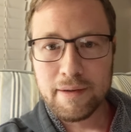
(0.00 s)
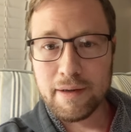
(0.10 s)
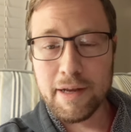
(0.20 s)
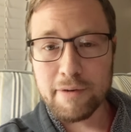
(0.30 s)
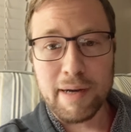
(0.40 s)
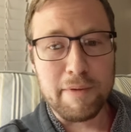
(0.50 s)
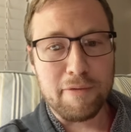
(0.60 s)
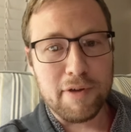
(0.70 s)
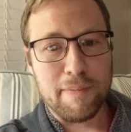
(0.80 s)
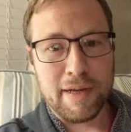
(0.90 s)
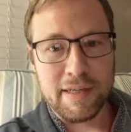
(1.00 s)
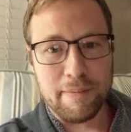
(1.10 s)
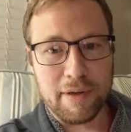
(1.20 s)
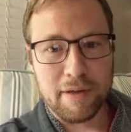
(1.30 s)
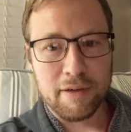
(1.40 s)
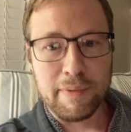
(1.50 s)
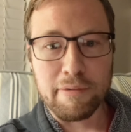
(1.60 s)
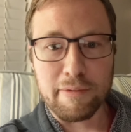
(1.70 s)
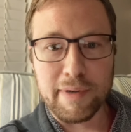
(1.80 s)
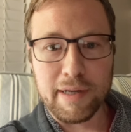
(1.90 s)
Anyhow, right before the pandemic, we
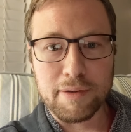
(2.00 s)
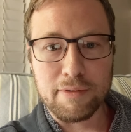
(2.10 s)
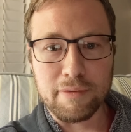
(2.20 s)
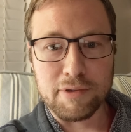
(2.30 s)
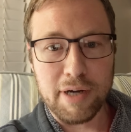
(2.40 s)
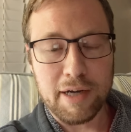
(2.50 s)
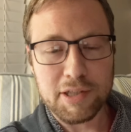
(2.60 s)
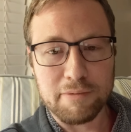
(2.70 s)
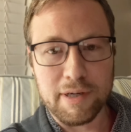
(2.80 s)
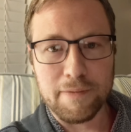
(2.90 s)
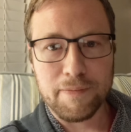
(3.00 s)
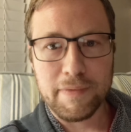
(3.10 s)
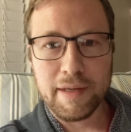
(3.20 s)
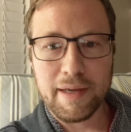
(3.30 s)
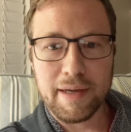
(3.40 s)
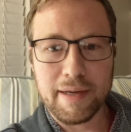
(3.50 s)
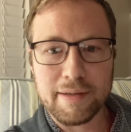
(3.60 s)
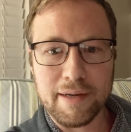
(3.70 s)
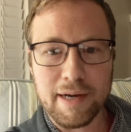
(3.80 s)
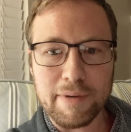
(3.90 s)
were reading through Joshua,
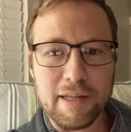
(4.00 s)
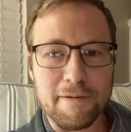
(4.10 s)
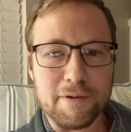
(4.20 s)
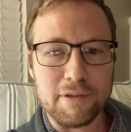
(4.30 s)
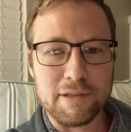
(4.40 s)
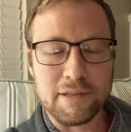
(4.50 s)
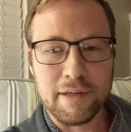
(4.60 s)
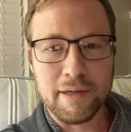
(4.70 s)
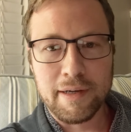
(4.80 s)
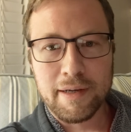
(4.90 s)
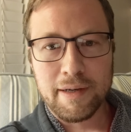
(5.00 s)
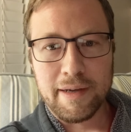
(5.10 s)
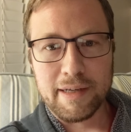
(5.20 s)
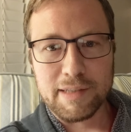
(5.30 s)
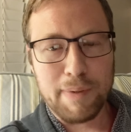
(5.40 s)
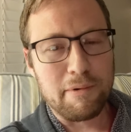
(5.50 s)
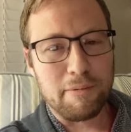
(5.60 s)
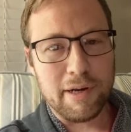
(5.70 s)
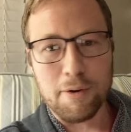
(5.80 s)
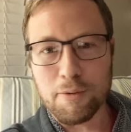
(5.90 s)
and I read that verse, and it's probably
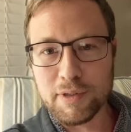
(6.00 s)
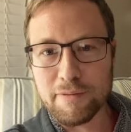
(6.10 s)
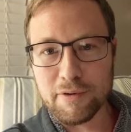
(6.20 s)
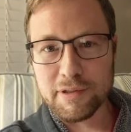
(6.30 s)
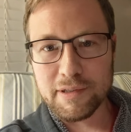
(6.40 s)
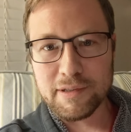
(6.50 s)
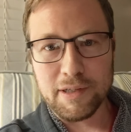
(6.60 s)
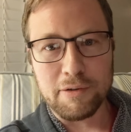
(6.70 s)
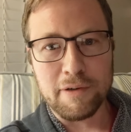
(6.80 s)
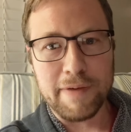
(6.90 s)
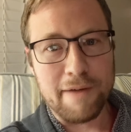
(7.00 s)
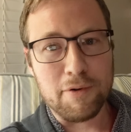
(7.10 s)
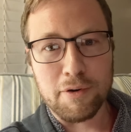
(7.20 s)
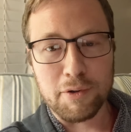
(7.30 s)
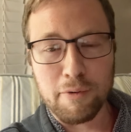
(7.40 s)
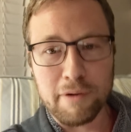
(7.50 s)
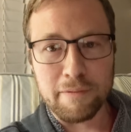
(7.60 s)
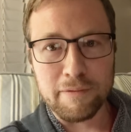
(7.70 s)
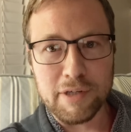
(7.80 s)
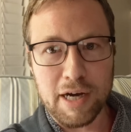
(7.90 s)
one of the only verses that you have ever heard quoted
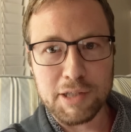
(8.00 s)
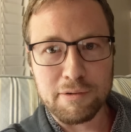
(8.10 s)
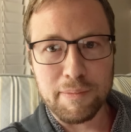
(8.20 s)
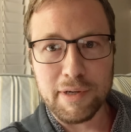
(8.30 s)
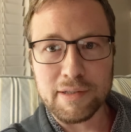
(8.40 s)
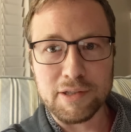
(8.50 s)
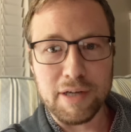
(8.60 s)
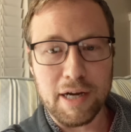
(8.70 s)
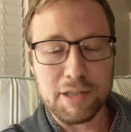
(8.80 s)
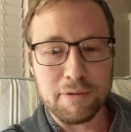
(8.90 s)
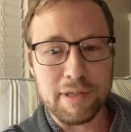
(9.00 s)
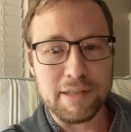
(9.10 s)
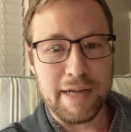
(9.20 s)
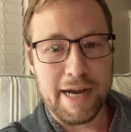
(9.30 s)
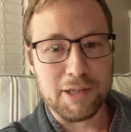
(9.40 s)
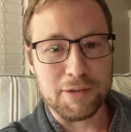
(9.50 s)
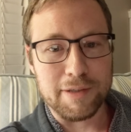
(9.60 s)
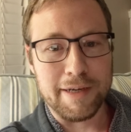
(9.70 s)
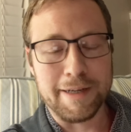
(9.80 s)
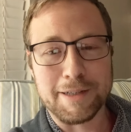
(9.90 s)
from Joshua because Joshua is actually
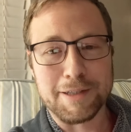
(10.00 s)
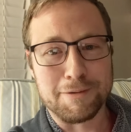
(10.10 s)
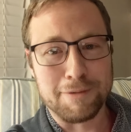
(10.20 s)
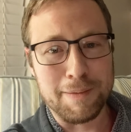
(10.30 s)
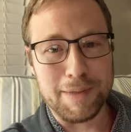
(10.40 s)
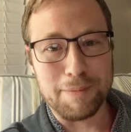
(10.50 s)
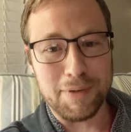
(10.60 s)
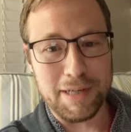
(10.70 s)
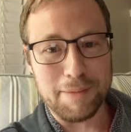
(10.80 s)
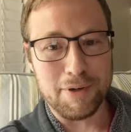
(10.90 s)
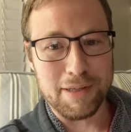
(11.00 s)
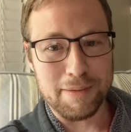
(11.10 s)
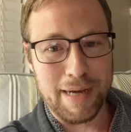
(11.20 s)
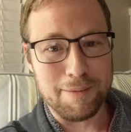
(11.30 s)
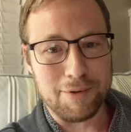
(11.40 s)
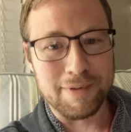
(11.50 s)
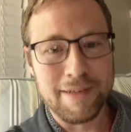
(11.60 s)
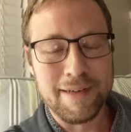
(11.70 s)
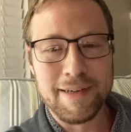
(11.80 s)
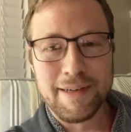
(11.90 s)
an extremely bloody book of the Bible.
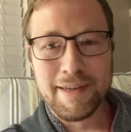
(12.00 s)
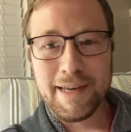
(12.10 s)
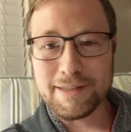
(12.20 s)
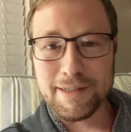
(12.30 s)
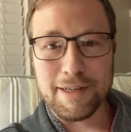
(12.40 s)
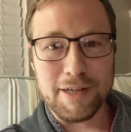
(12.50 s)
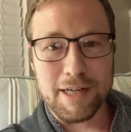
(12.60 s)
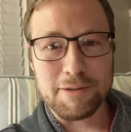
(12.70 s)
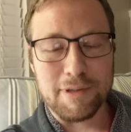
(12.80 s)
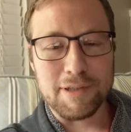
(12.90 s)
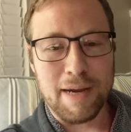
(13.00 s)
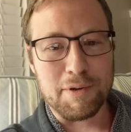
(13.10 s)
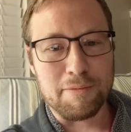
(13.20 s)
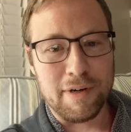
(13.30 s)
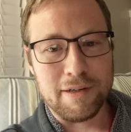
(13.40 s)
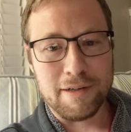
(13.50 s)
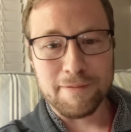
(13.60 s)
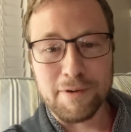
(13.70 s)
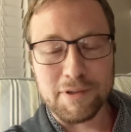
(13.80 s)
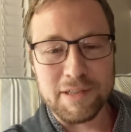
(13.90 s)
It's in Joshua chapter 1,
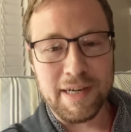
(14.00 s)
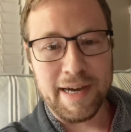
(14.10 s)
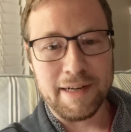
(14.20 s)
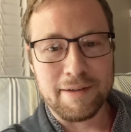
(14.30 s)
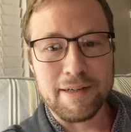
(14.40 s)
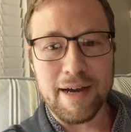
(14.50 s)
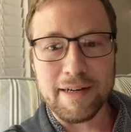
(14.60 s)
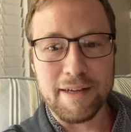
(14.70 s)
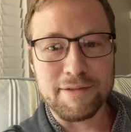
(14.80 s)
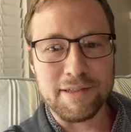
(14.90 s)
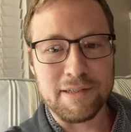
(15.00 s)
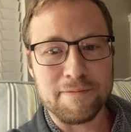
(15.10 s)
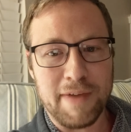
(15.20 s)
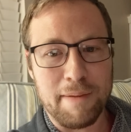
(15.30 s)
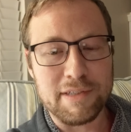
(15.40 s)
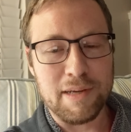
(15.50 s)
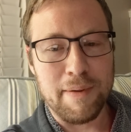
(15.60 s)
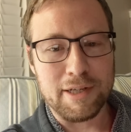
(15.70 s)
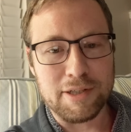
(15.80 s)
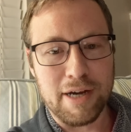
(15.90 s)
verse 9. God gives his famous
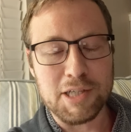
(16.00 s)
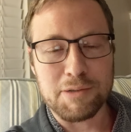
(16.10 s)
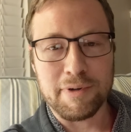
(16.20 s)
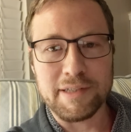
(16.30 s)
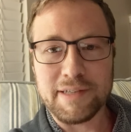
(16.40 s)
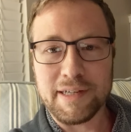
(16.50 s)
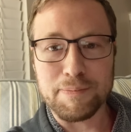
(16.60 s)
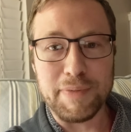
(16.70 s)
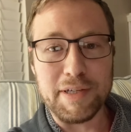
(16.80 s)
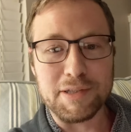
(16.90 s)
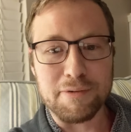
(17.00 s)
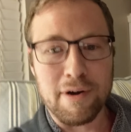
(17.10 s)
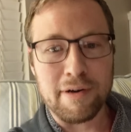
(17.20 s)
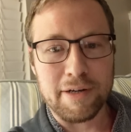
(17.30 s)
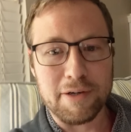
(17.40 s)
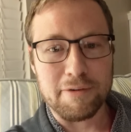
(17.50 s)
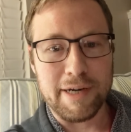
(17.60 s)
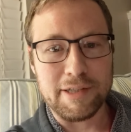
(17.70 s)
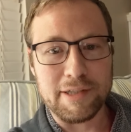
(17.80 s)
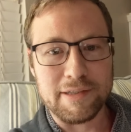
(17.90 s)
command to Joshua, and he says, Be strong and
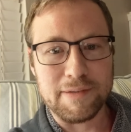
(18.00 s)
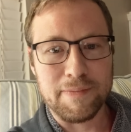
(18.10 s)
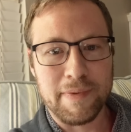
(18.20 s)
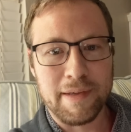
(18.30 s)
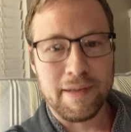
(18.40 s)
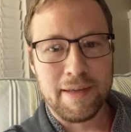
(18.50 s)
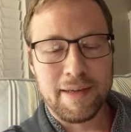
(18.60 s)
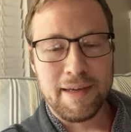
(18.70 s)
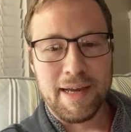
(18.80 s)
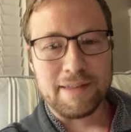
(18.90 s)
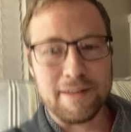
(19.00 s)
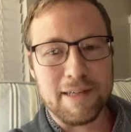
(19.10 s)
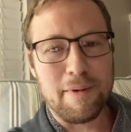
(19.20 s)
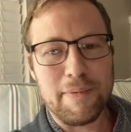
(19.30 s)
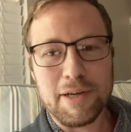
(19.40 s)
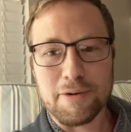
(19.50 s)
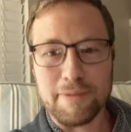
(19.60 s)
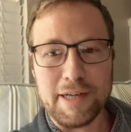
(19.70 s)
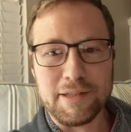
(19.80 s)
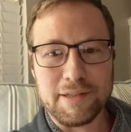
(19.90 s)
courageous. And the thing about being
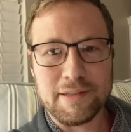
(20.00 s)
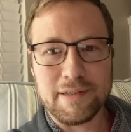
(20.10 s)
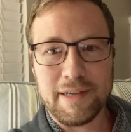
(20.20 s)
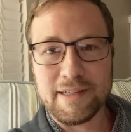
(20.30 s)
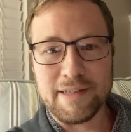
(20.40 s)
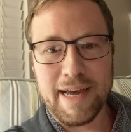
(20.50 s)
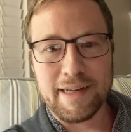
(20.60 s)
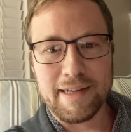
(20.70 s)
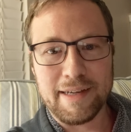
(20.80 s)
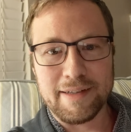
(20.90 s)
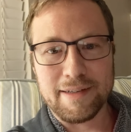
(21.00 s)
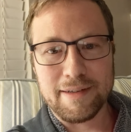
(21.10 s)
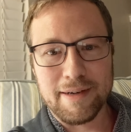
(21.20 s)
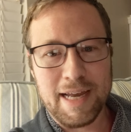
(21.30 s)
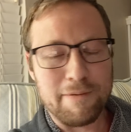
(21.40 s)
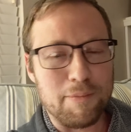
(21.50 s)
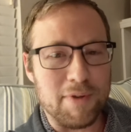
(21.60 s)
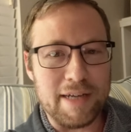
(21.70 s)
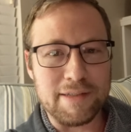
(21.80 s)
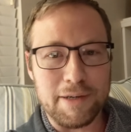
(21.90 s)
courageous is that it kind of
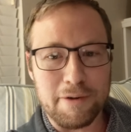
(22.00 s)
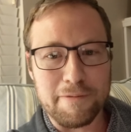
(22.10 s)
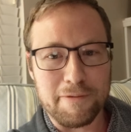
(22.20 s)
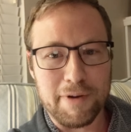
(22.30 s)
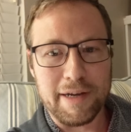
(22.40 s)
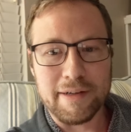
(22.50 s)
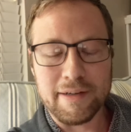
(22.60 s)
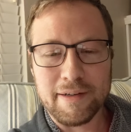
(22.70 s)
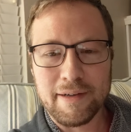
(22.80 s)
implies that you're afraid.